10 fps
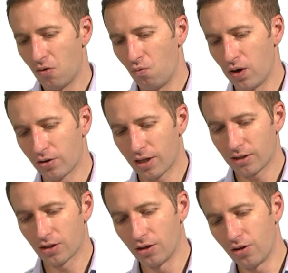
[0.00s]
Whether
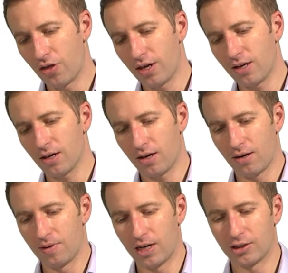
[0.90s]
that's a good thing,
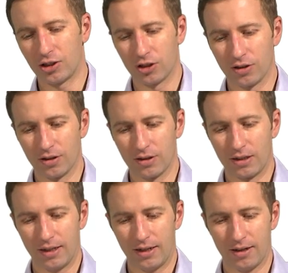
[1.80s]
I'm not
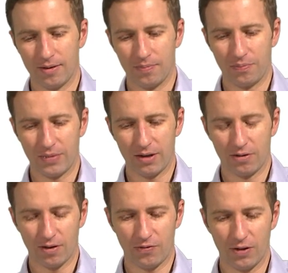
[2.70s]
sure.
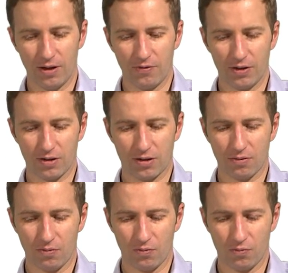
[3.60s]
If it's